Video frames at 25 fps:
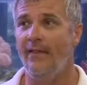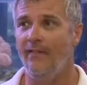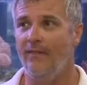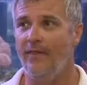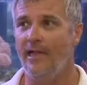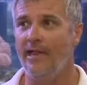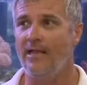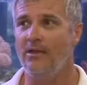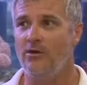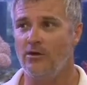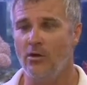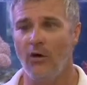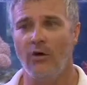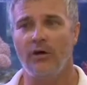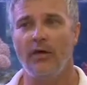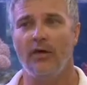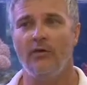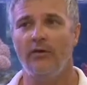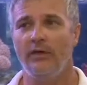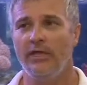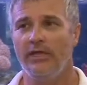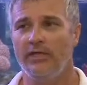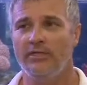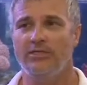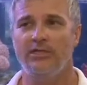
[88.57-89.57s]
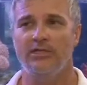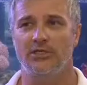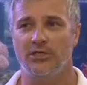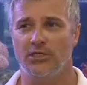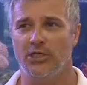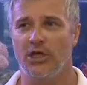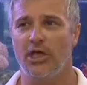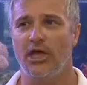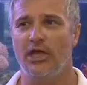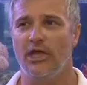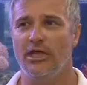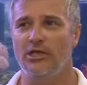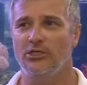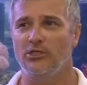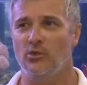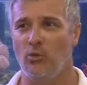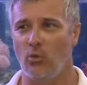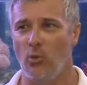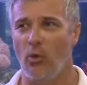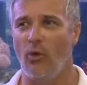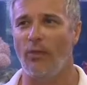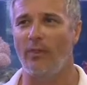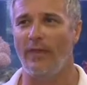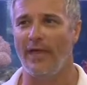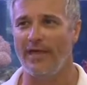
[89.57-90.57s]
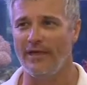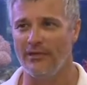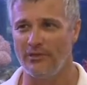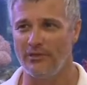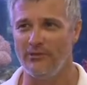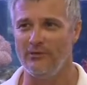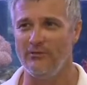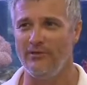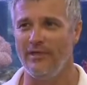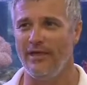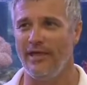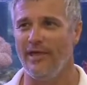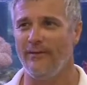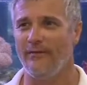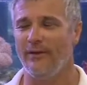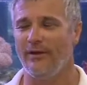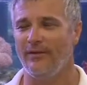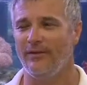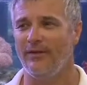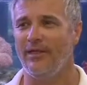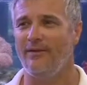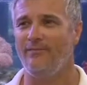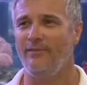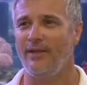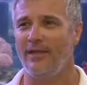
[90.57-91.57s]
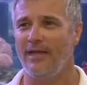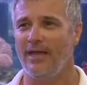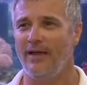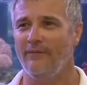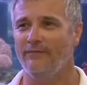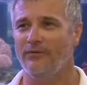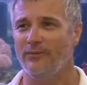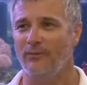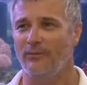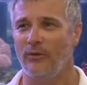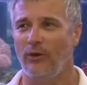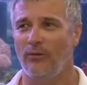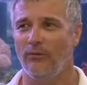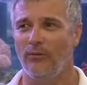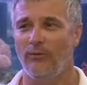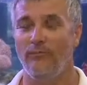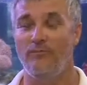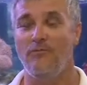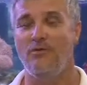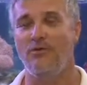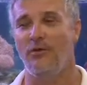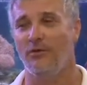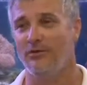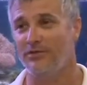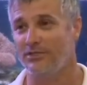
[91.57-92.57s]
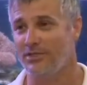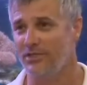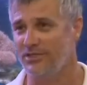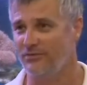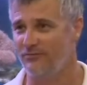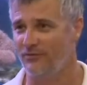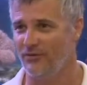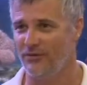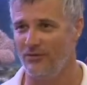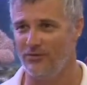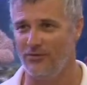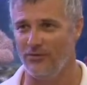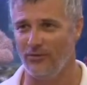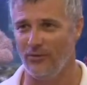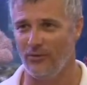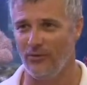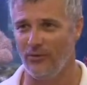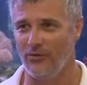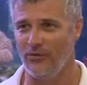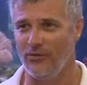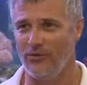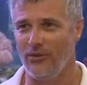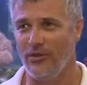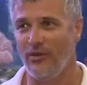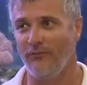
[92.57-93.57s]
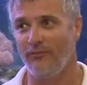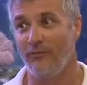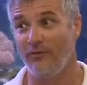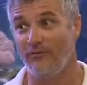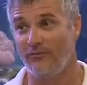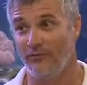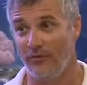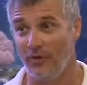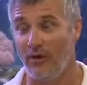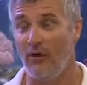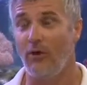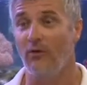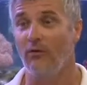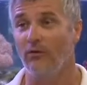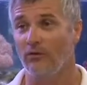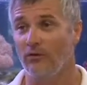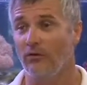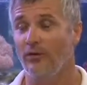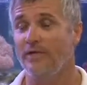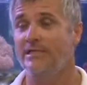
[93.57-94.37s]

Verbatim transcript: Then not only does it change what they do there, but it then becomes a problem not just for the north, but for the whole of